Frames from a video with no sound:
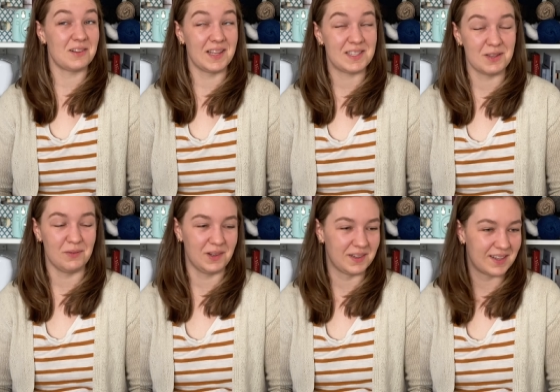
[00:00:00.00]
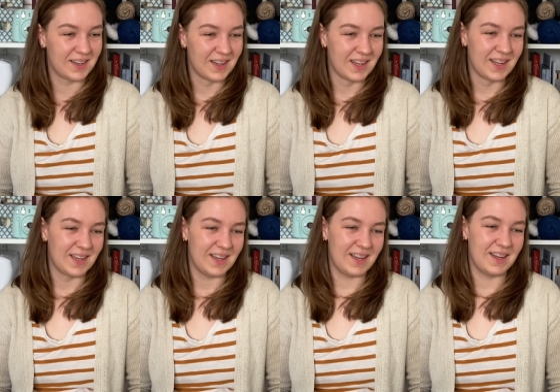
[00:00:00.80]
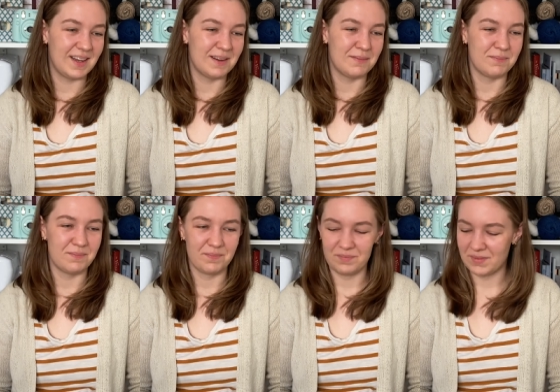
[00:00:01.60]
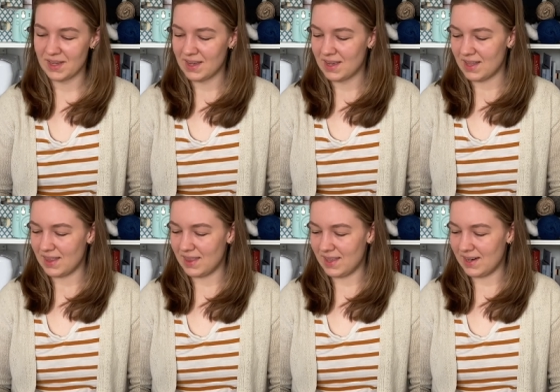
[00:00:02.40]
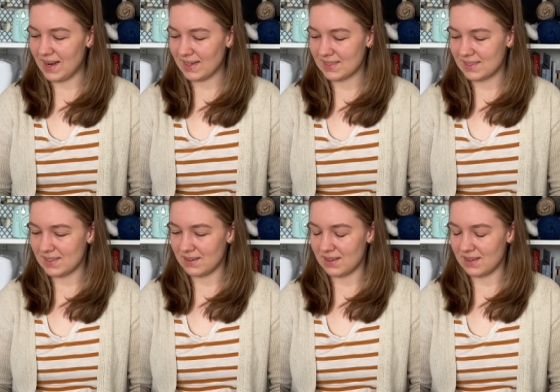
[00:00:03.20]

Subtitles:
lesson you've learned. The next